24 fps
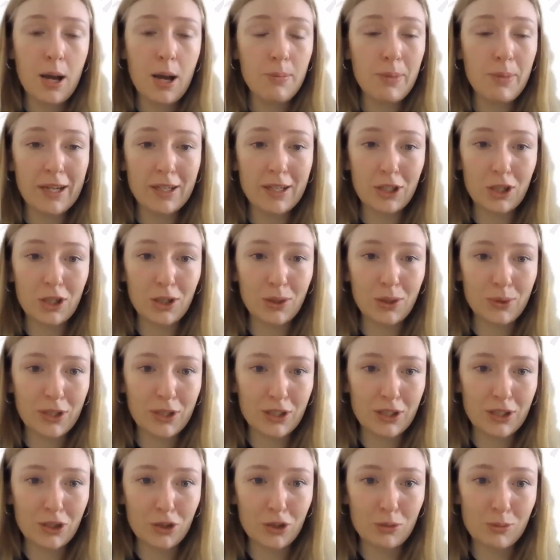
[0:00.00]
by
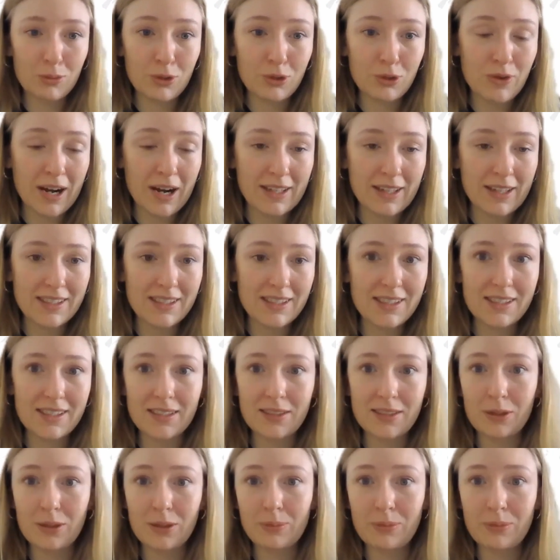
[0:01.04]
including human rights
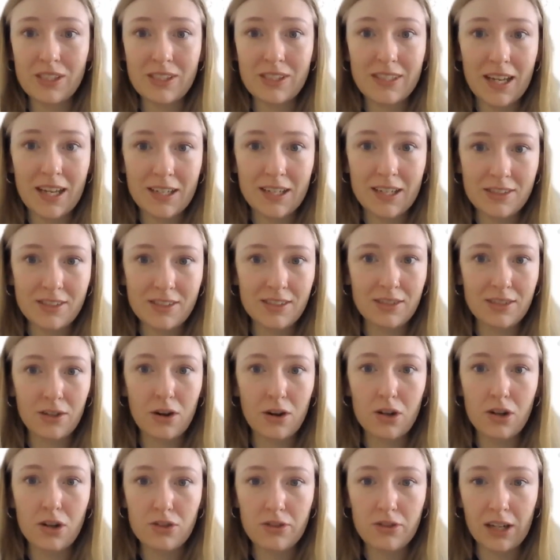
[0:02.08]
standards in
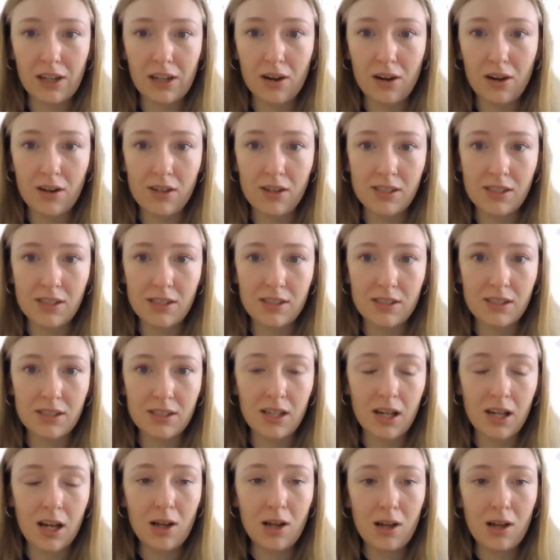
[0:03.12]
contract clauses.